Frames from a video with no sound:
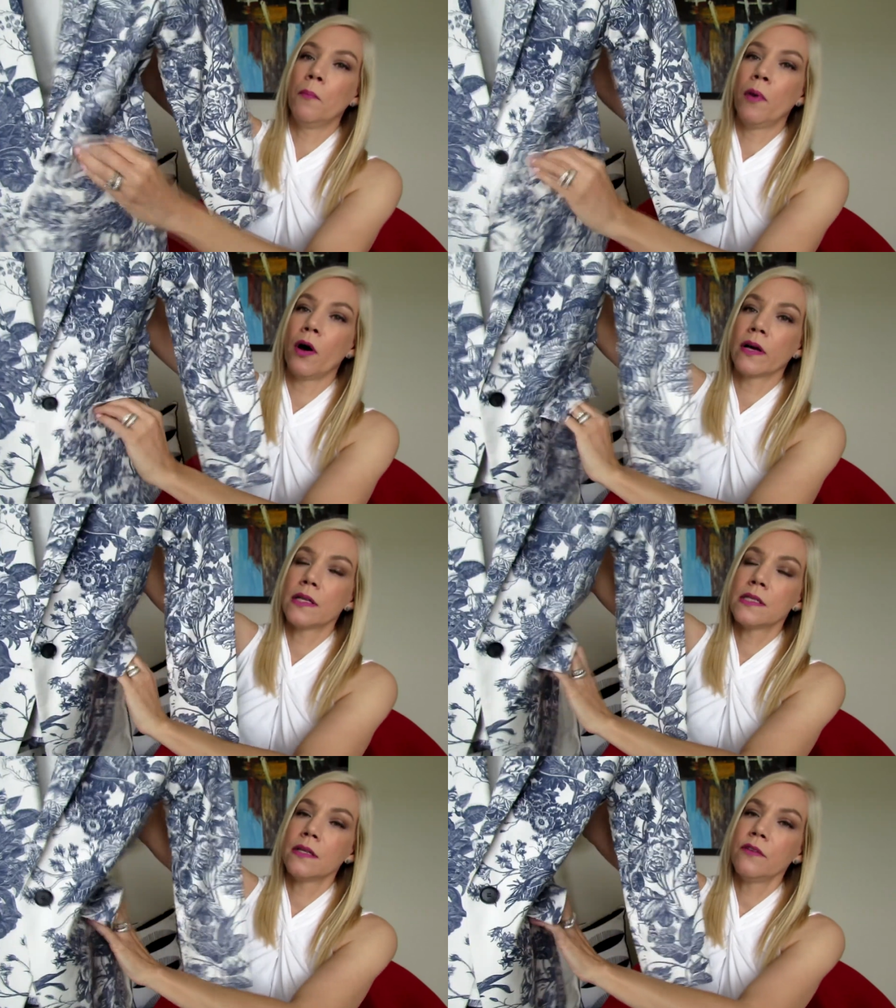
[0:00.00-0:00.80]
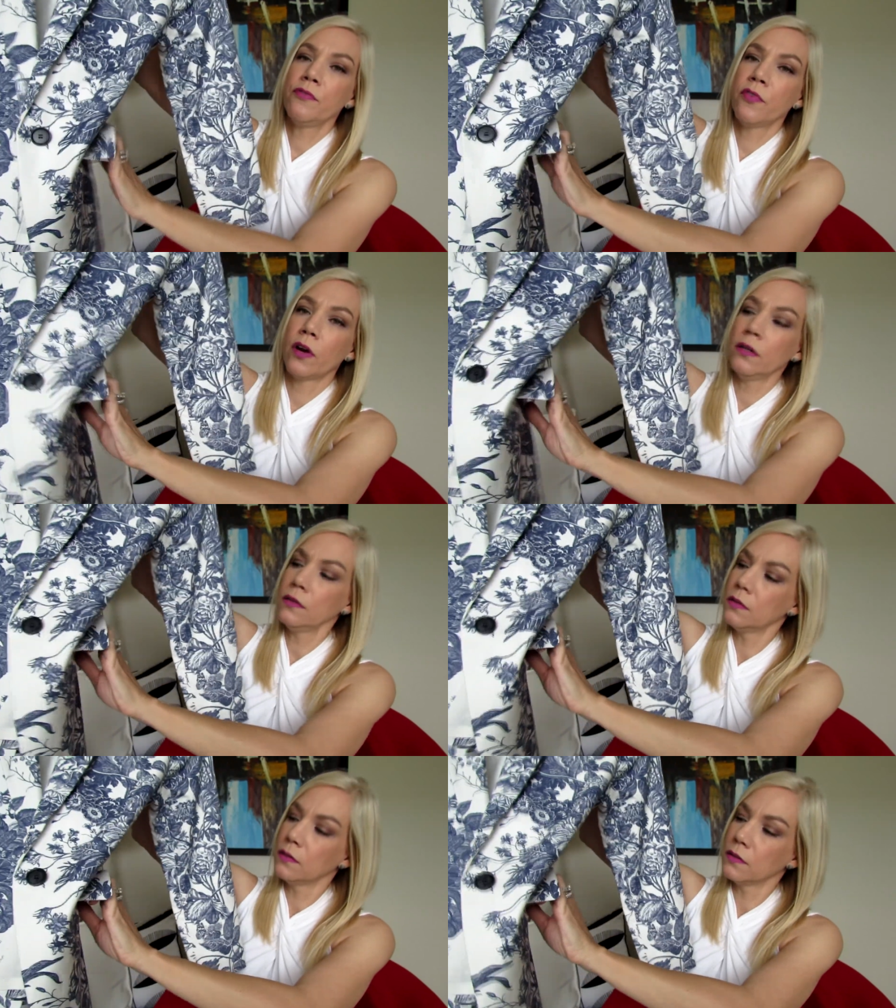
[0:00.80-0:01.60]
pockets in the
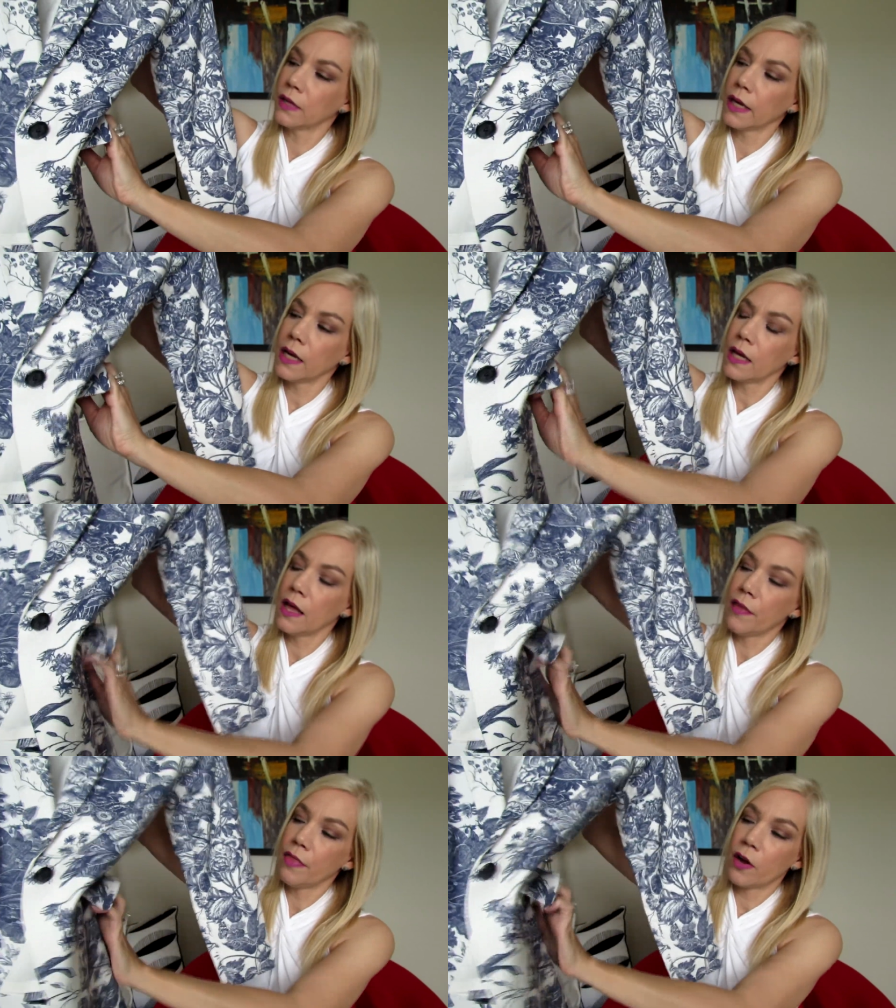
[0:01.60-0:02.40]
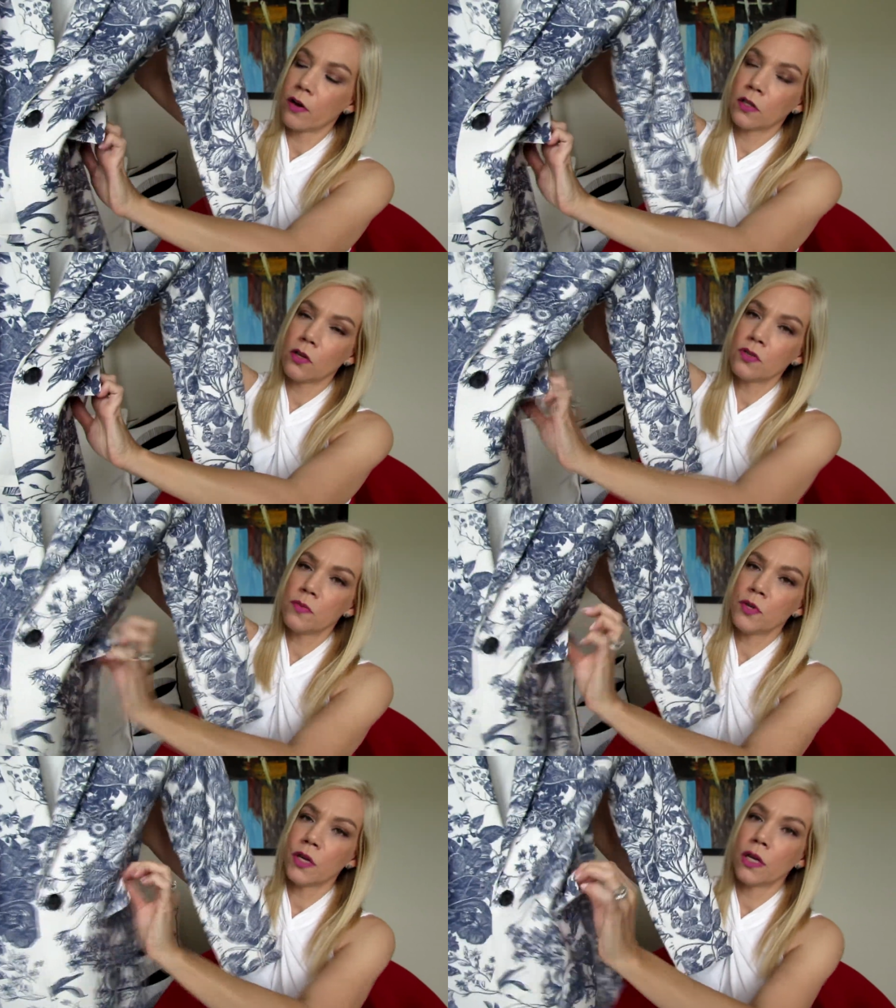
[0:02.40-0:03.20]
front, okay? They are closed,
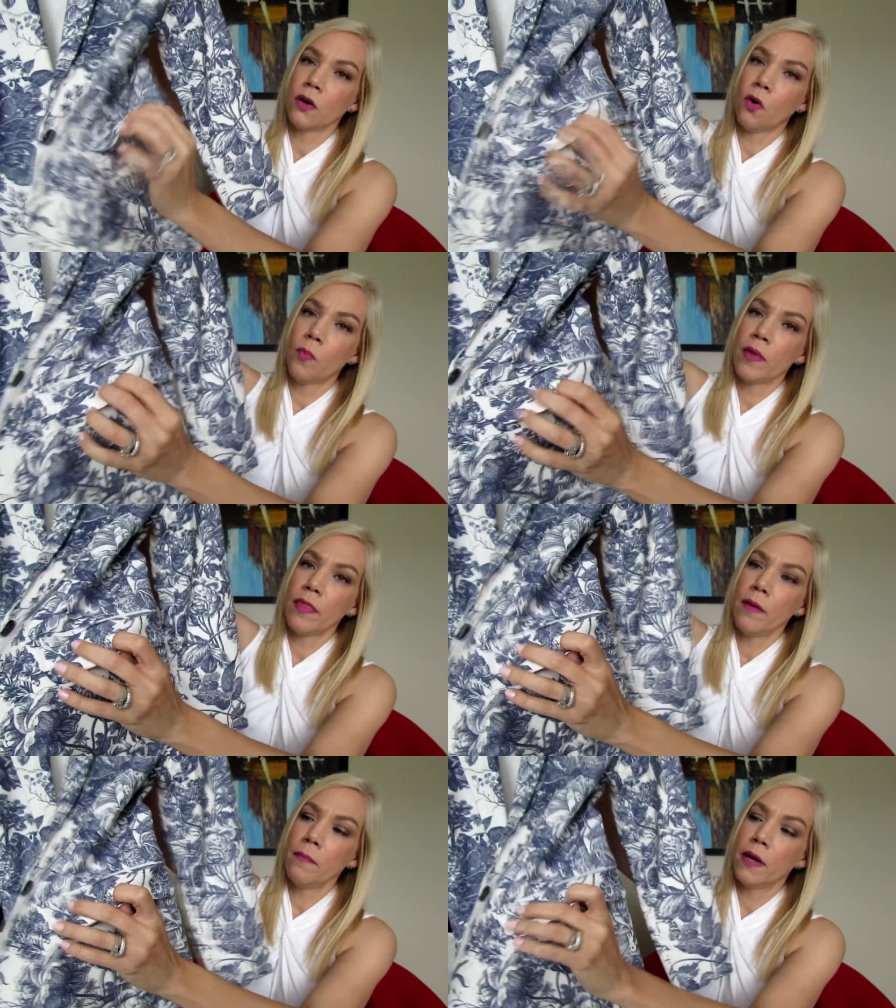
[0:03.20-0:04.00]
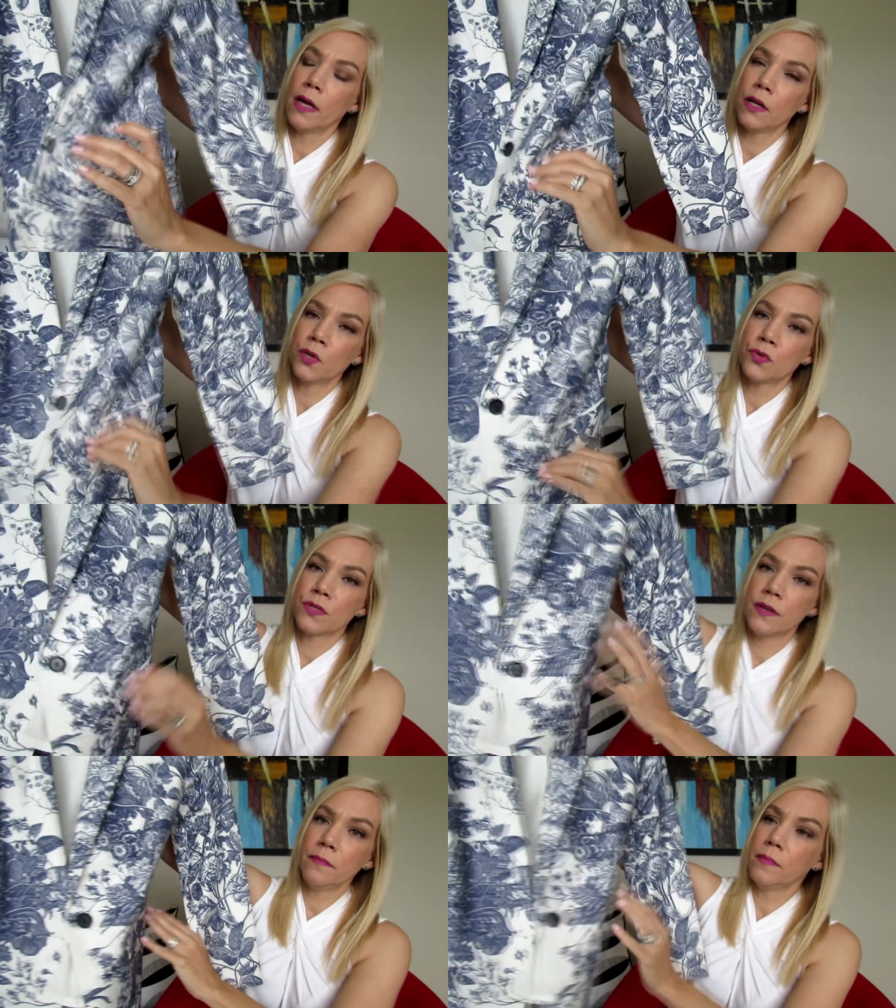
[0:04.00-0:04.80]
but you can open them and use
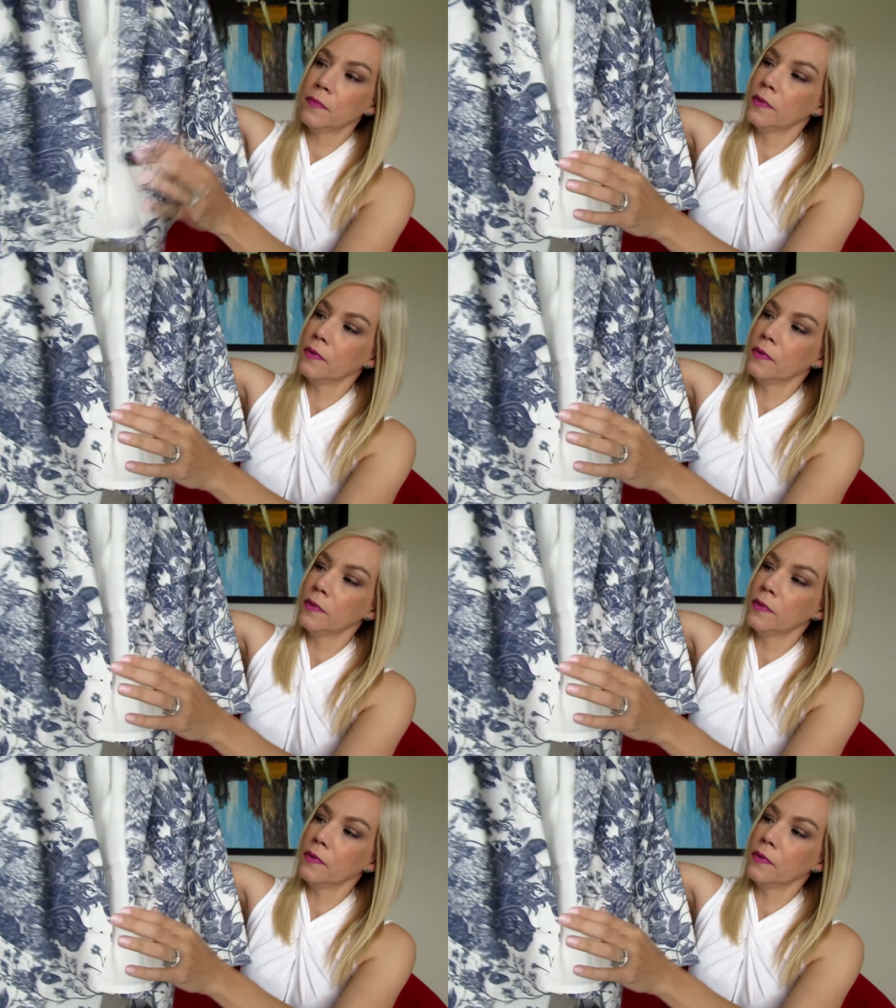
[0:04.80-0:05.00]
them.